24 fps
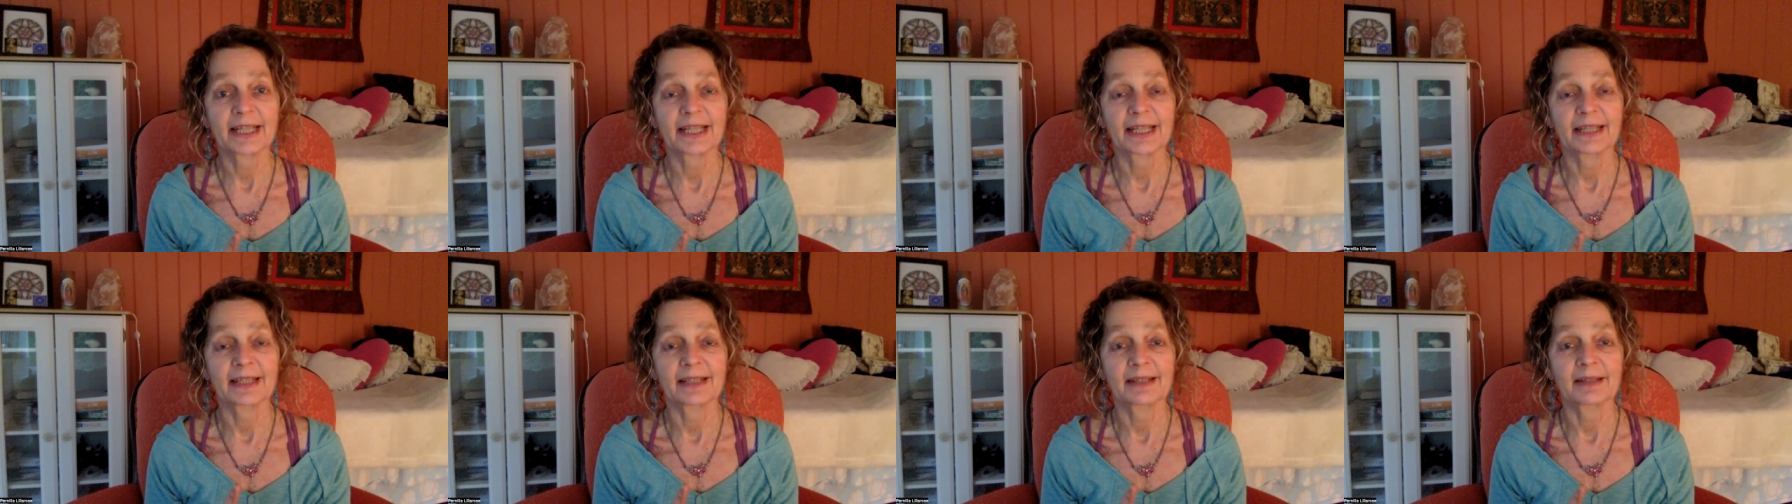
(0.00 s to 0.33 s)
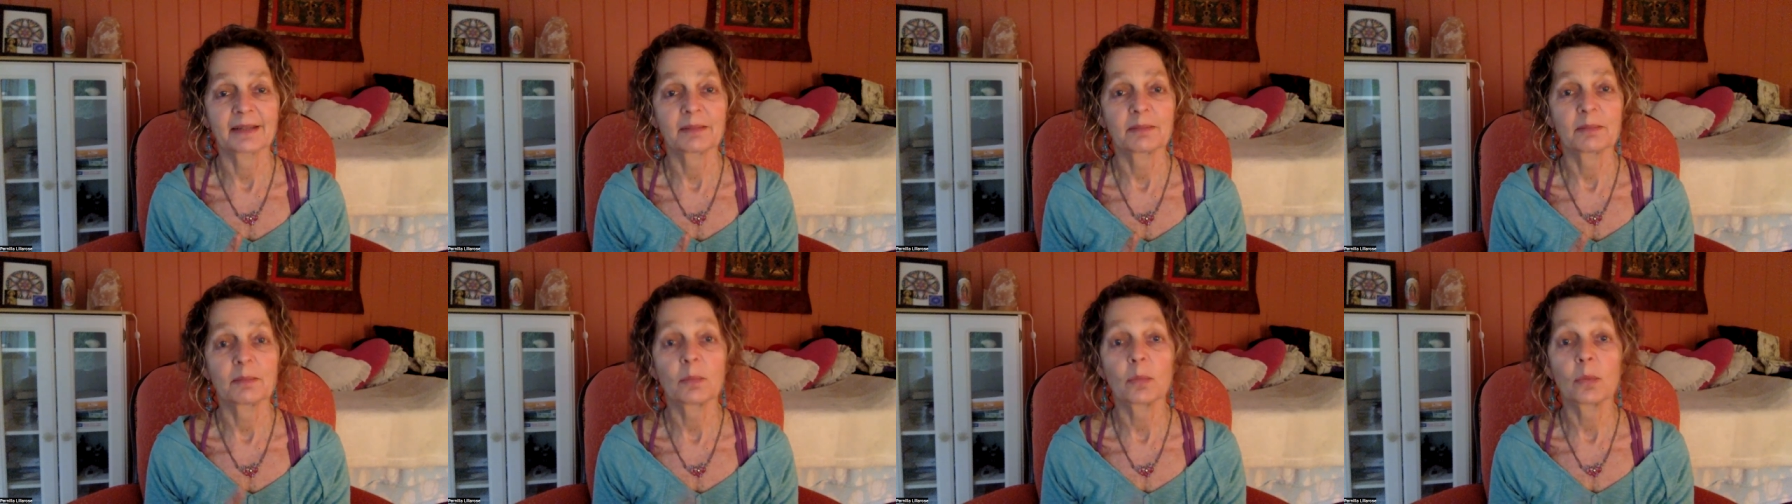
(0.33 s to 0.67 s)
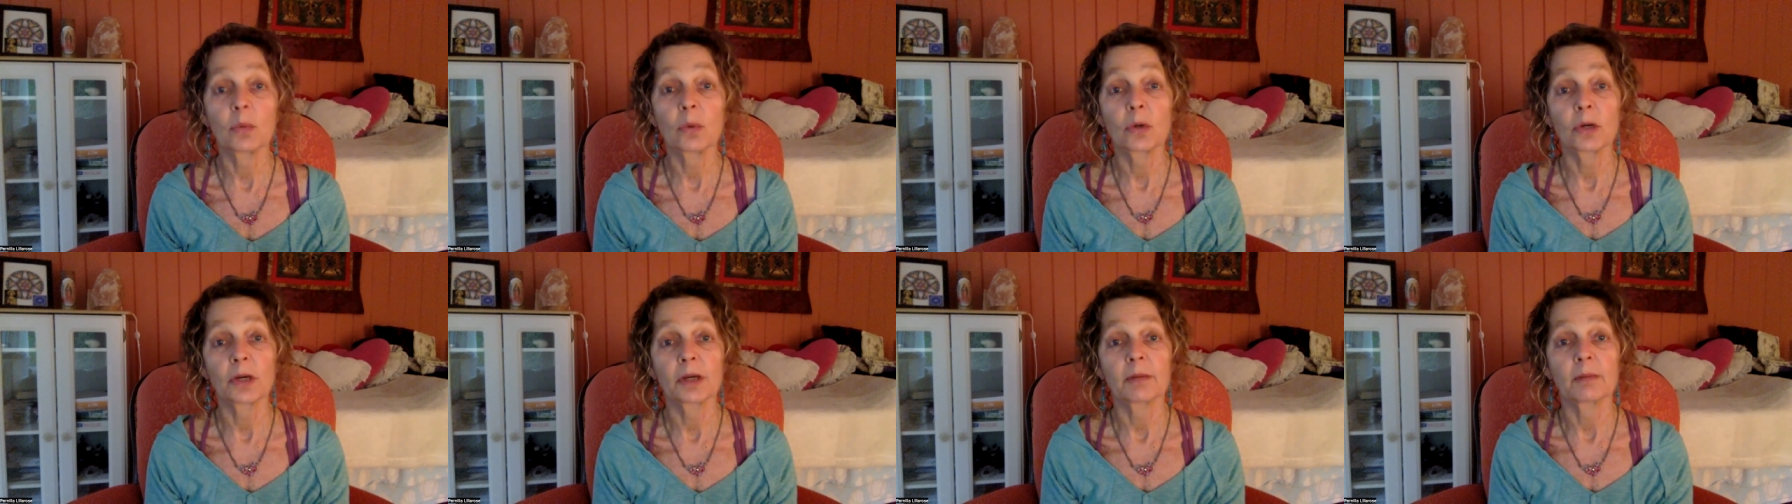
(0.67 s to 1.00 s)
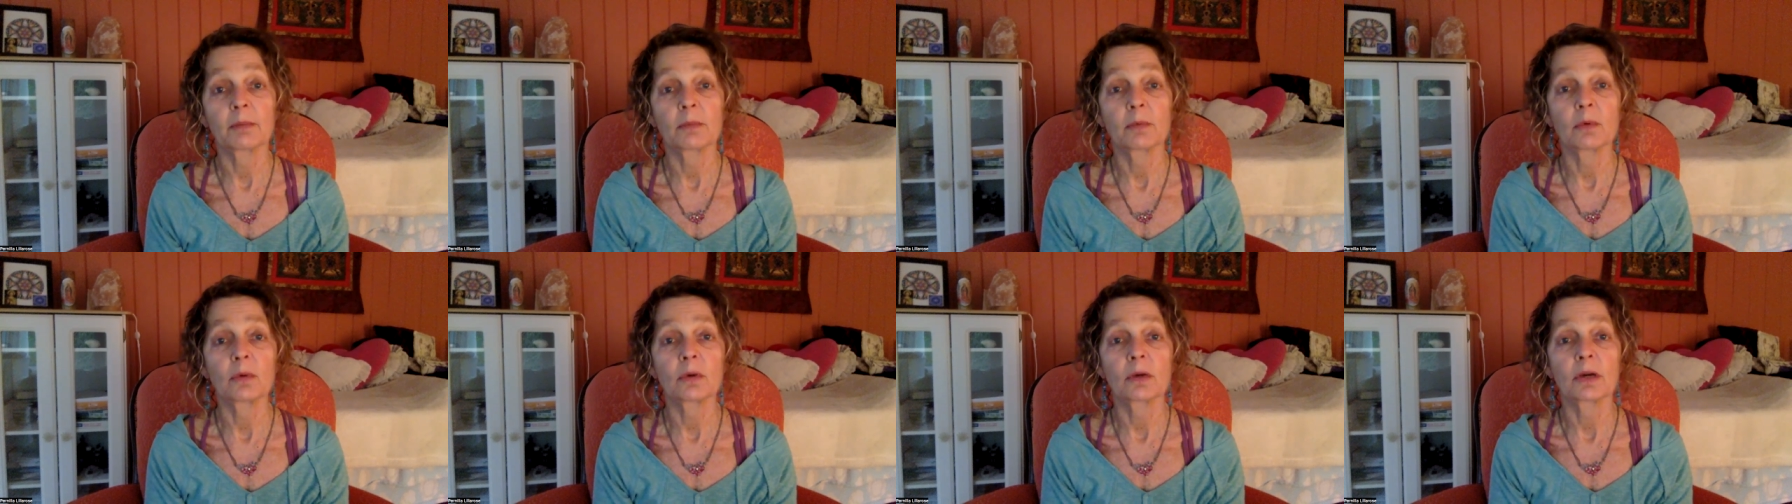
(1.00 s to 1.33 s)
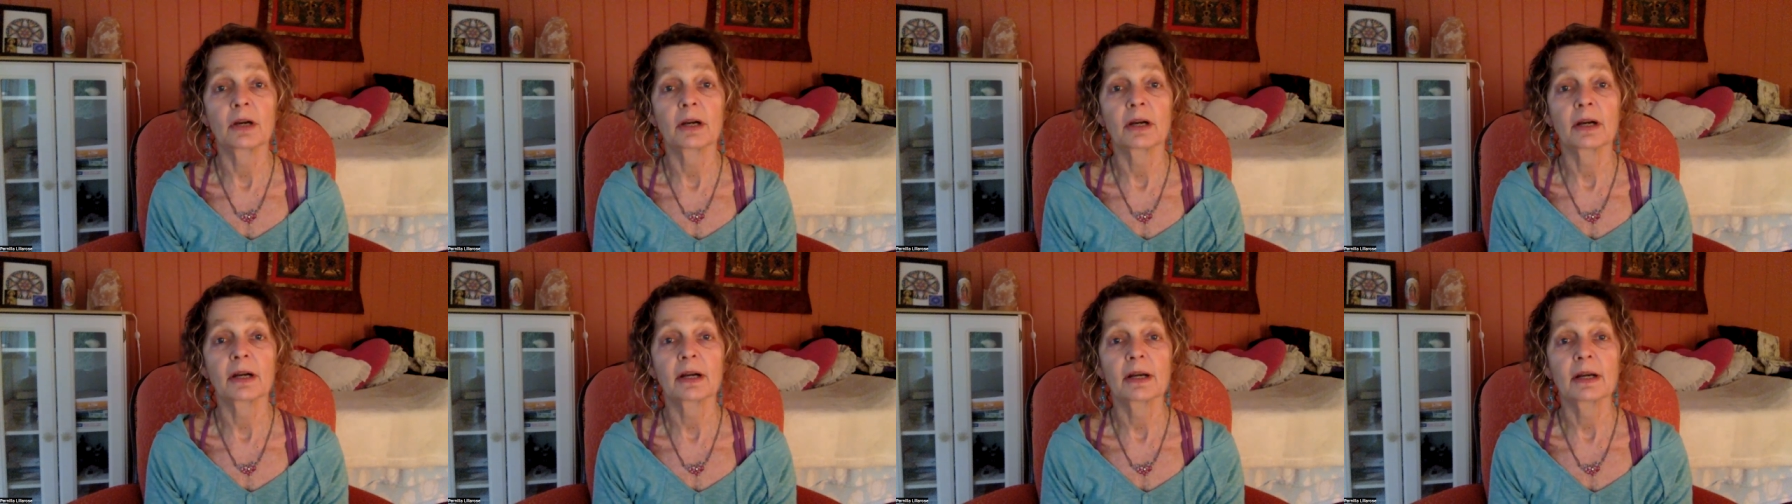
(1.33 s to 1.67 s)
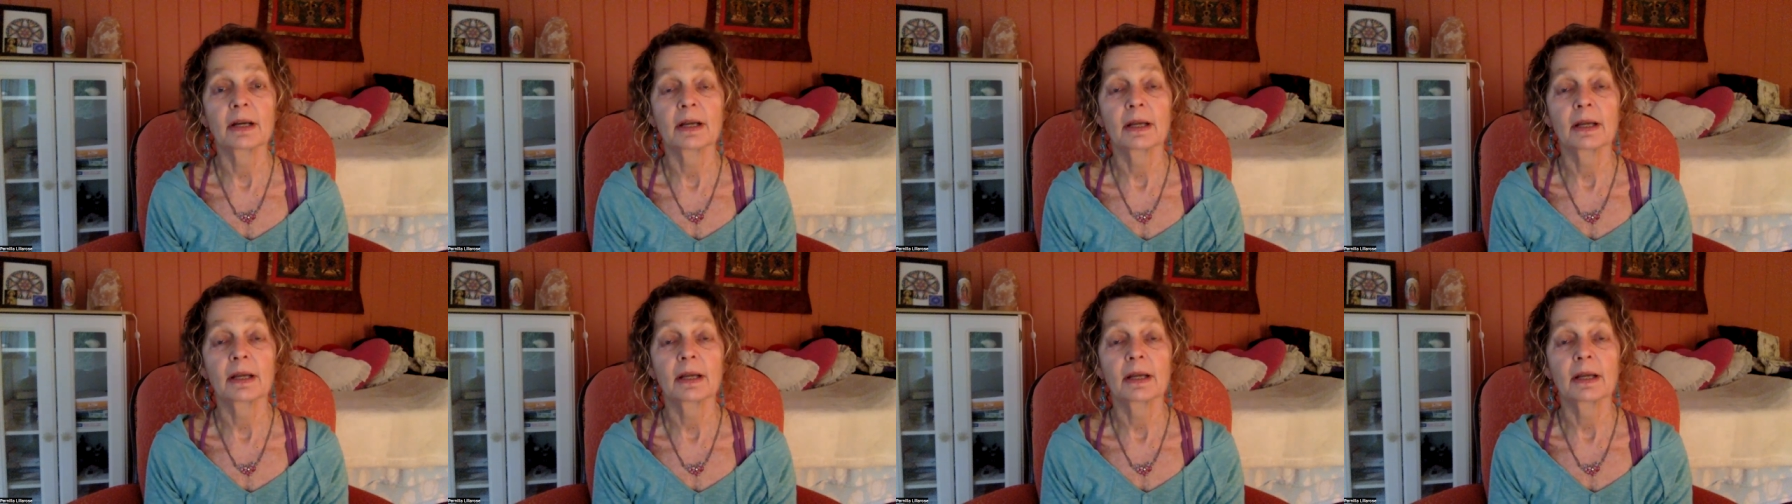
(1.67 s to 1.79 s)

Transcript: in more and more.